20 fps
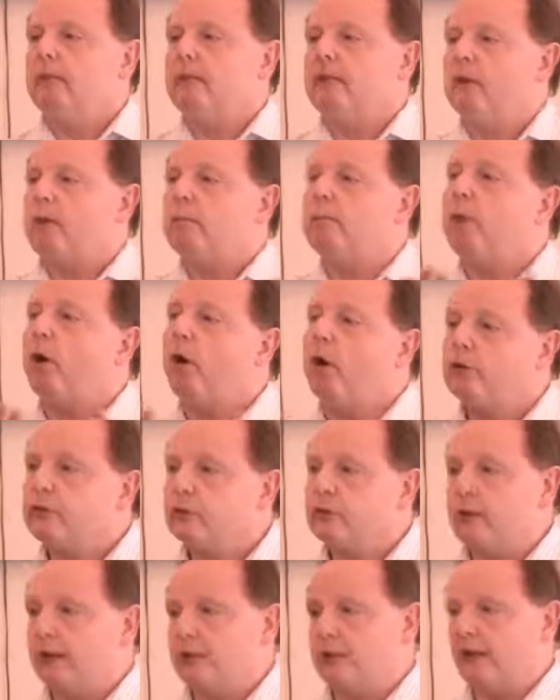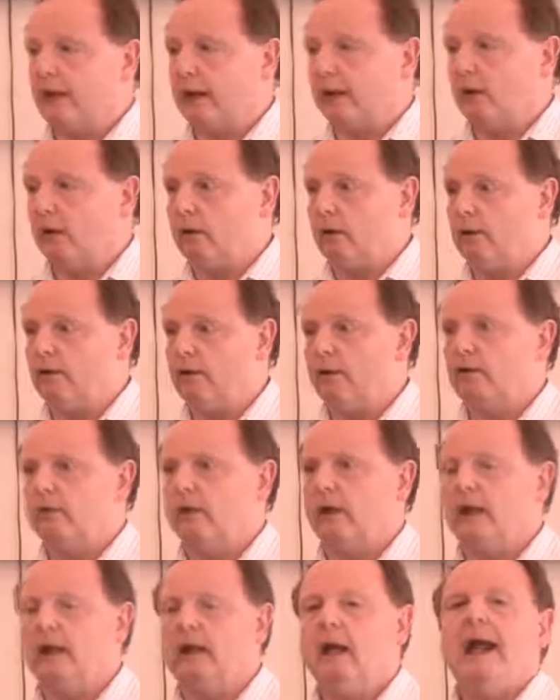but they were positive psychologists
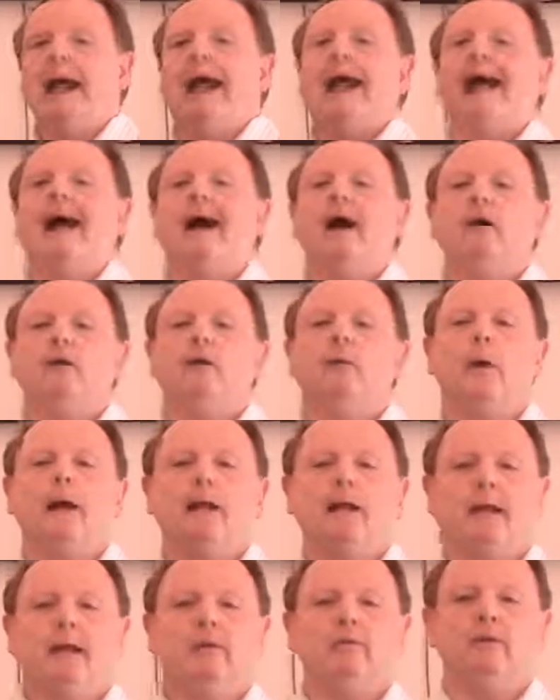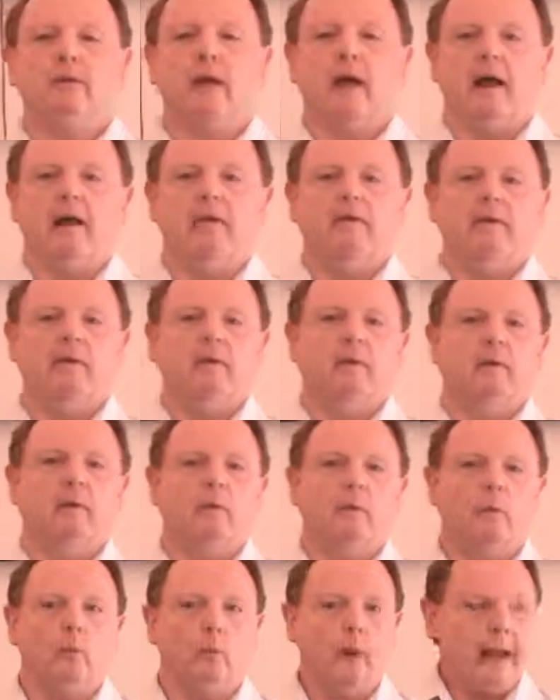saying, how do I live life
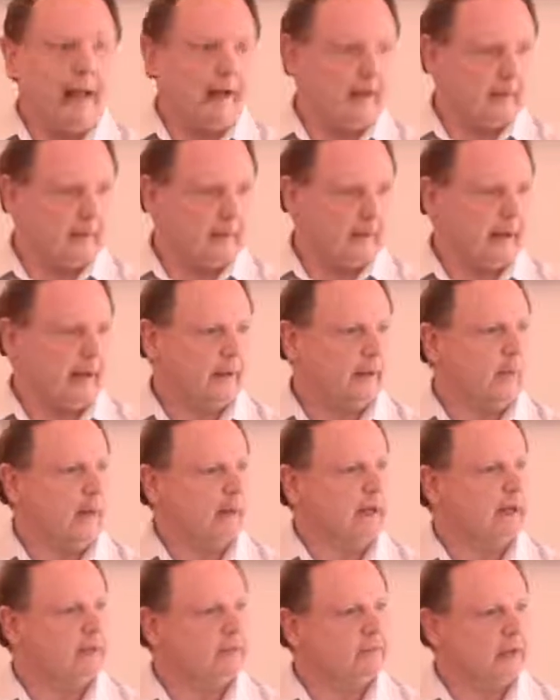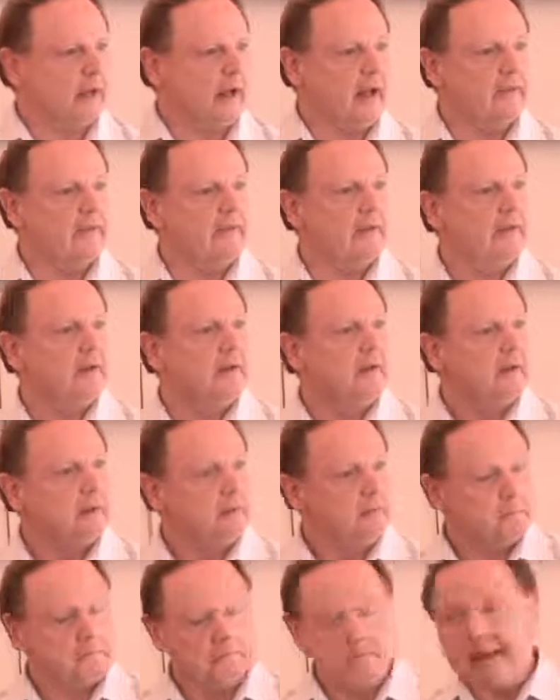well? How do I live life
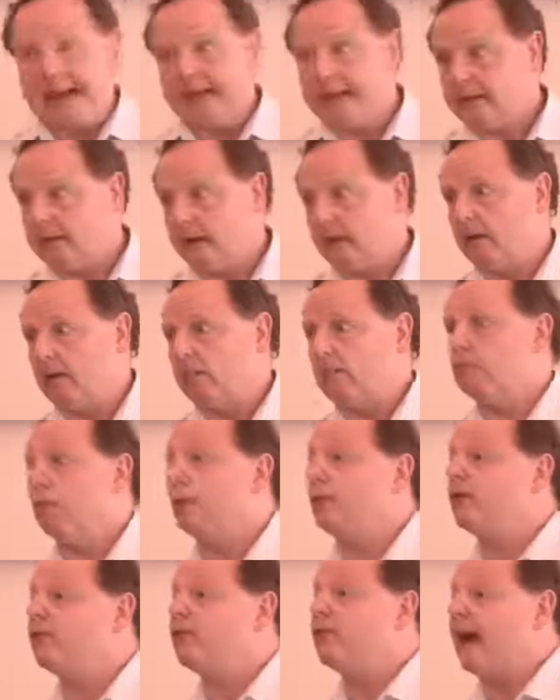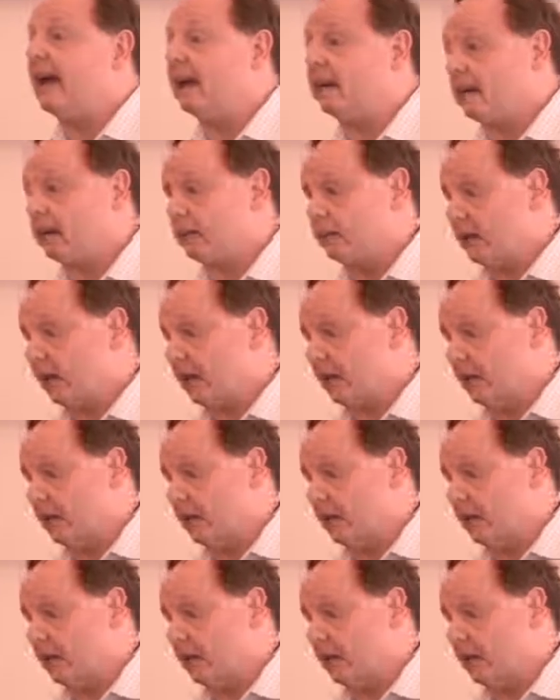better, more effectively?